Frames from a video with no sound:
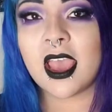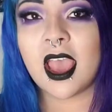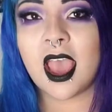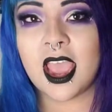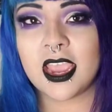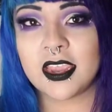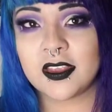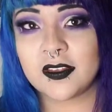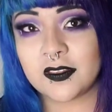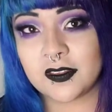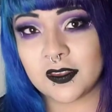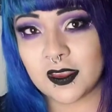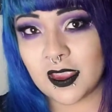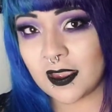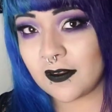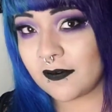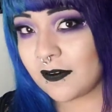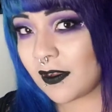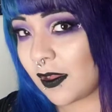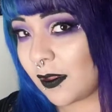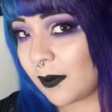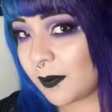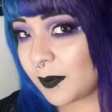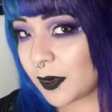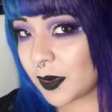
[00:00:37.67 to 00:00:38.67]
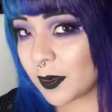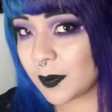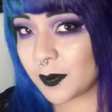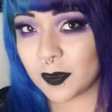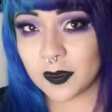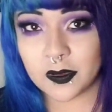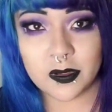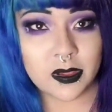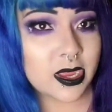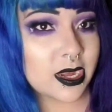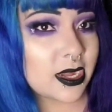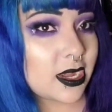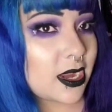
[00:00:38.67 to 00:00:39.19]
I used to have all
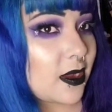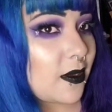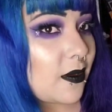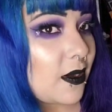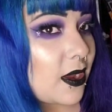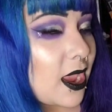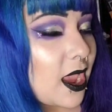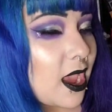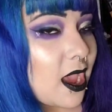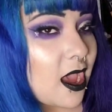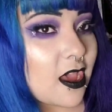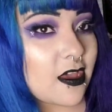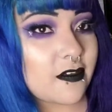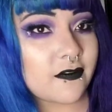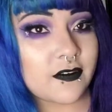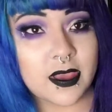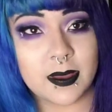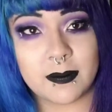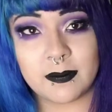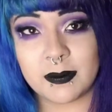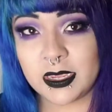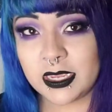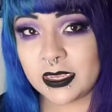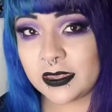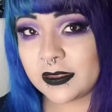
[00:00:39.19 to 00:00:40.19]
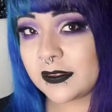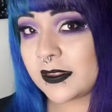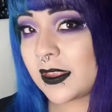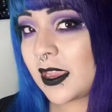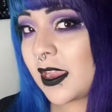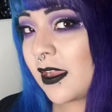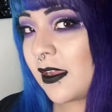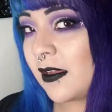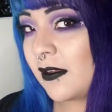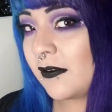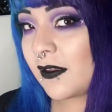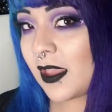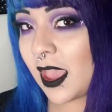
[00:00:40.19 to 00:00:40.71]
purple and now I have a mix
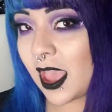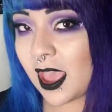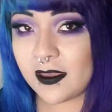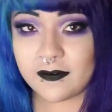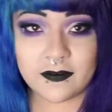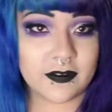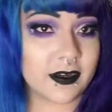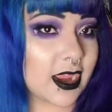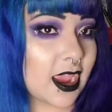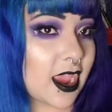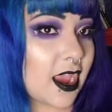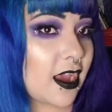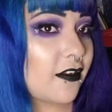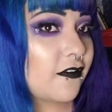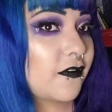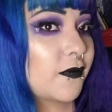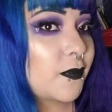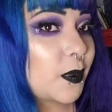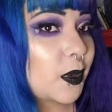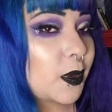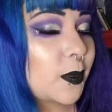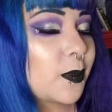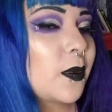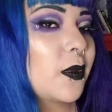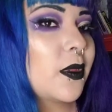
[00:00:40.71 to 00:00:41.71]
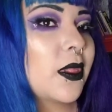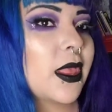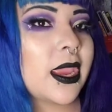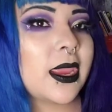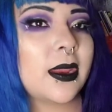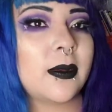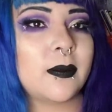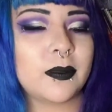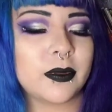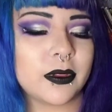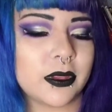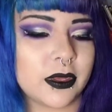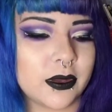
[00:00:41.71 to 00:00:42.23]
of half and half, purple
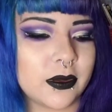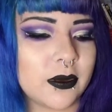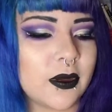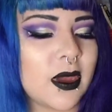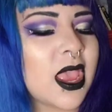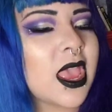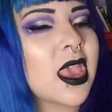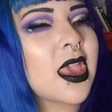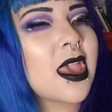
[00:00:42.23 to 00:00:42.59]
and blue.